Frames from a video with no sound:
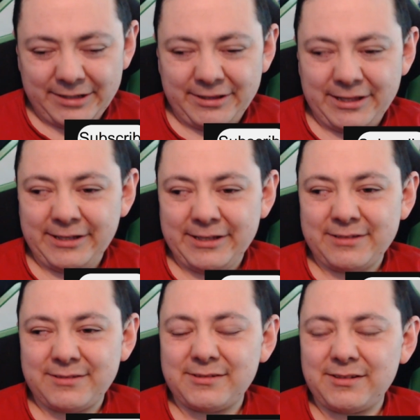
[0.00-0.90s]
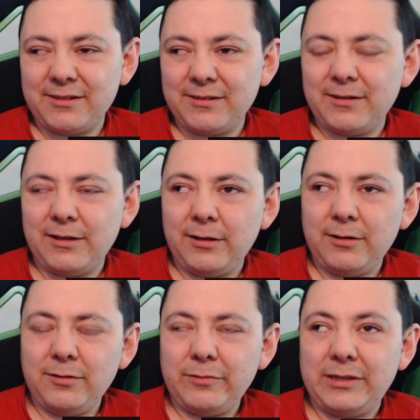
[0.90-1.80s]
thing is
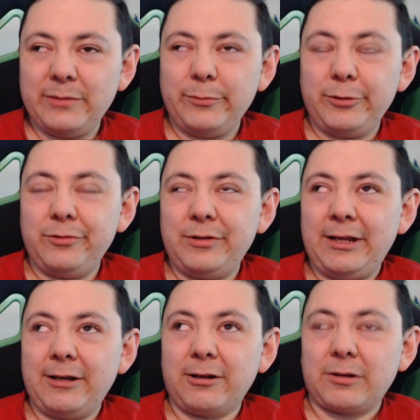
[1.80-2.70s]
with the moon here,